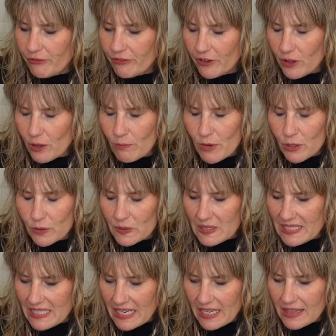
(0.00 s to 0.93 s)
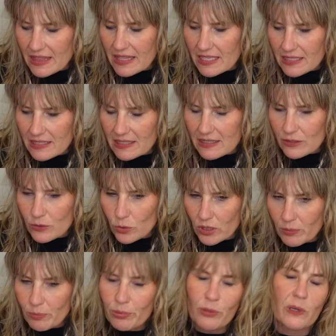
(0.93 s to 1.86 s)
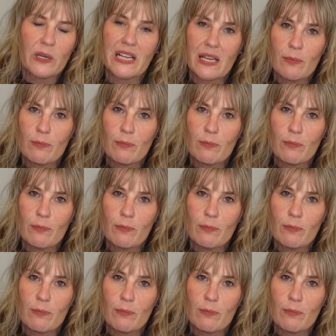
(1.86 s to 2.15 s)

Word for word: for the most end, this store pretty